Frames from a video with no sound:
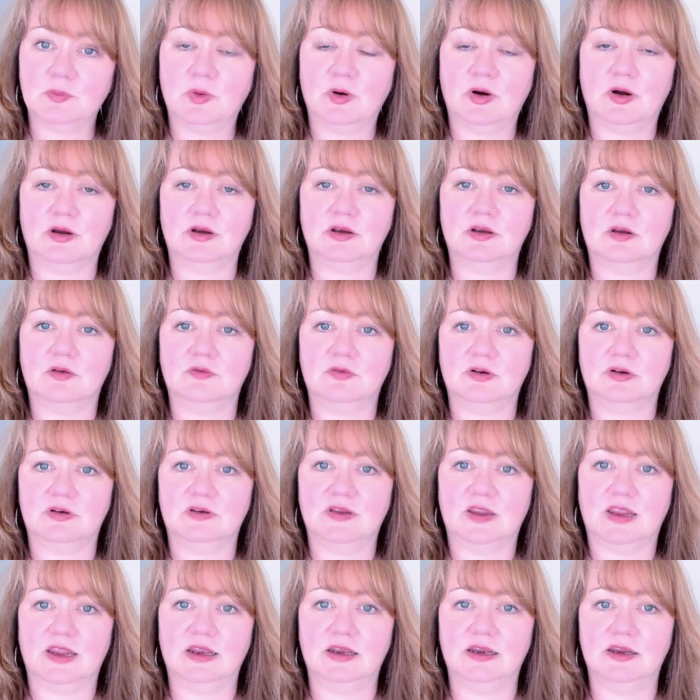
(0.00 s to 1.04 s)
part of our
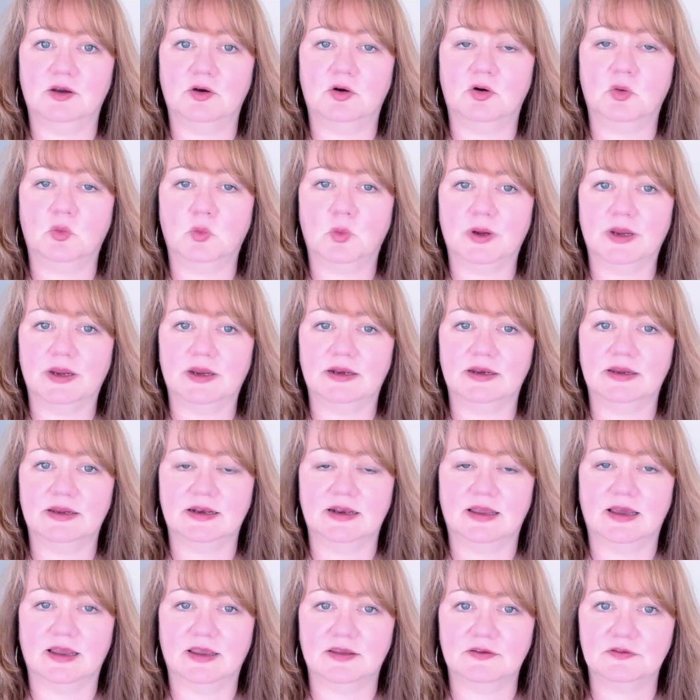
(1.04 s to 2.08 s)
daily or weekly
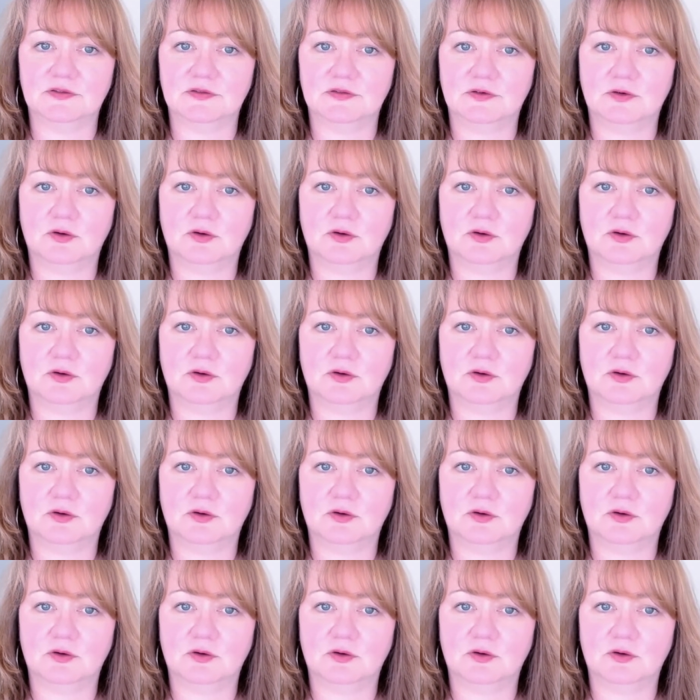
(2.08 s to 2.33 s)
life